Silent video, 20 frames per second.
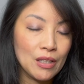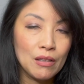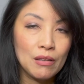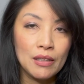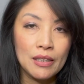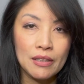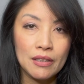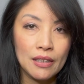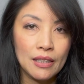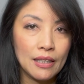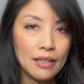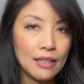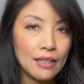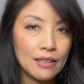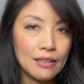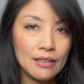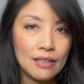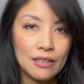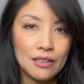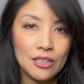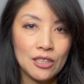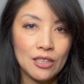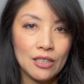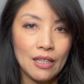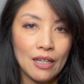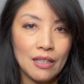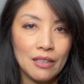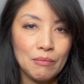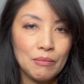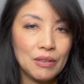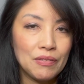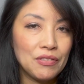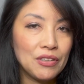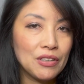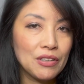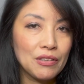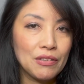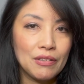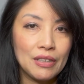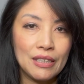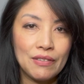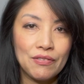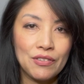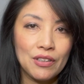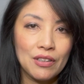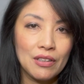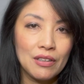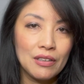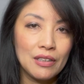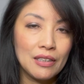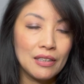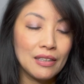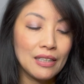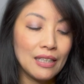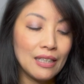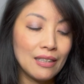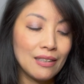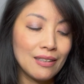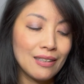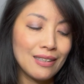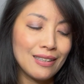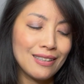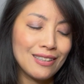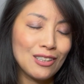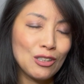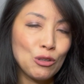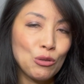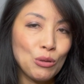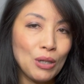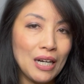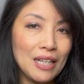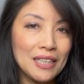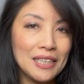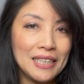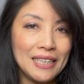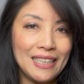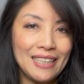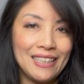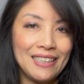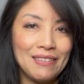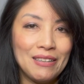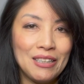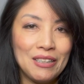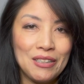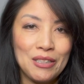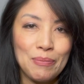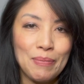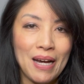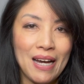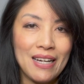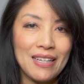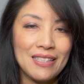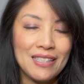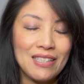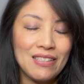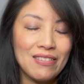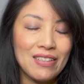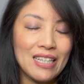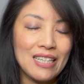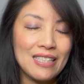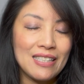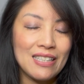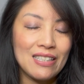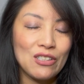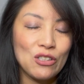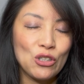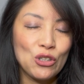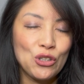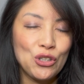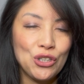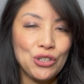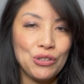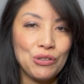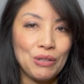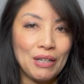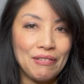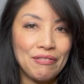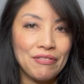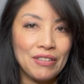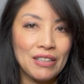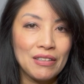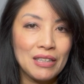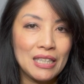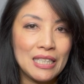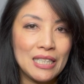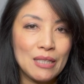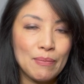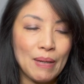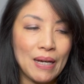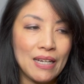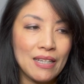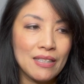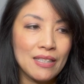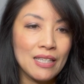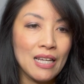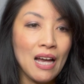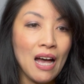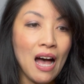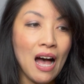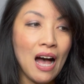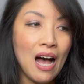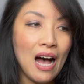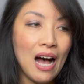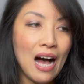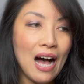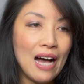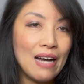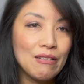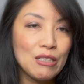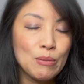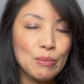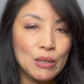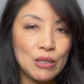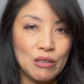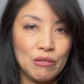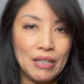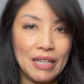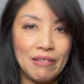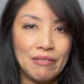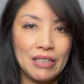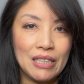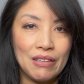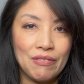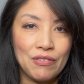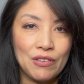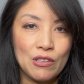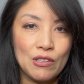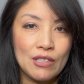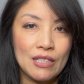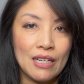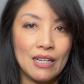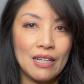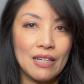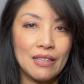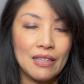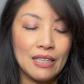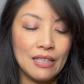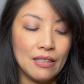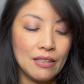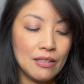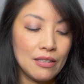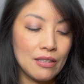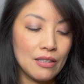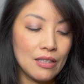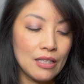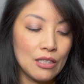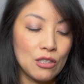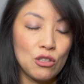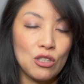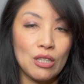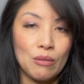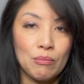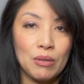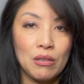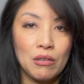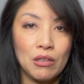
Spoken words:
Clearly, they are not Chanel, but if you're going for the look and quality, these bags, you guys, I told you, I felt these bags. I was blown away when I first saw this jumbo